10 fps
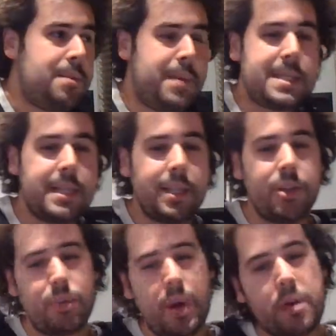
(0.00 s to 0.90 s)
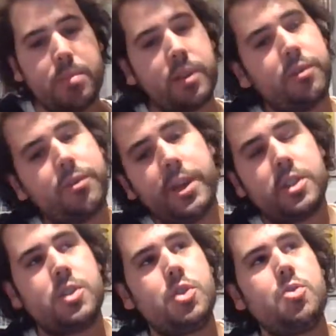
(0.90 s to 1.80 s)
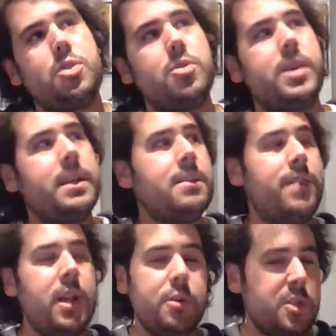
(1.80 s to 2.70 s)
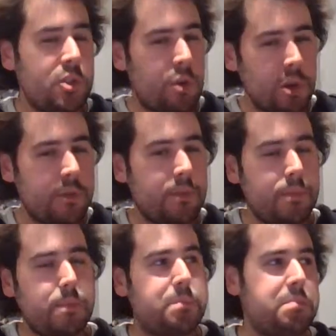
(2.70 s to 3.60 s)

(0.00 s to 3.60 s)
Basically, throughout Breath of Fire 2, you can develop a sort of